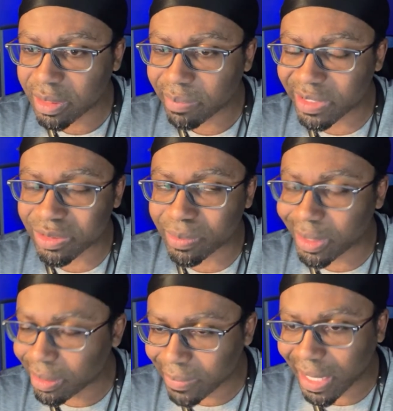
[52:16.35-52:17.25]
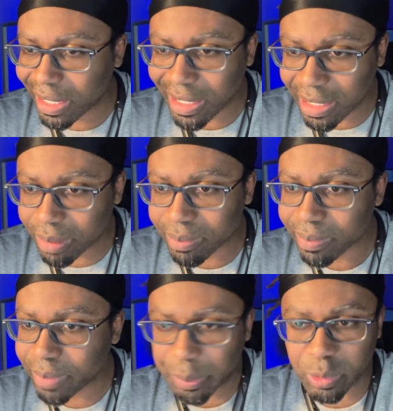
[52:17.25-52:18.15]
because we kind of need them.
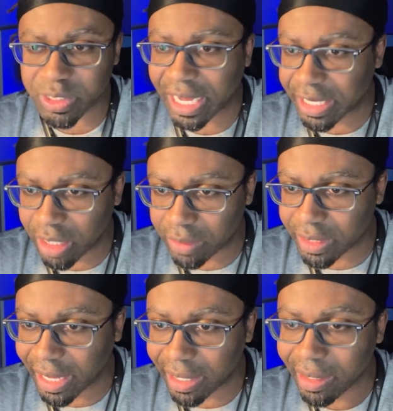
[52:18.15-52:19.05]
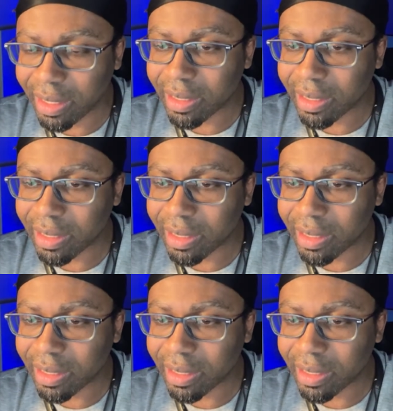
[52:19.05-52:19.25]
People are signing all the day.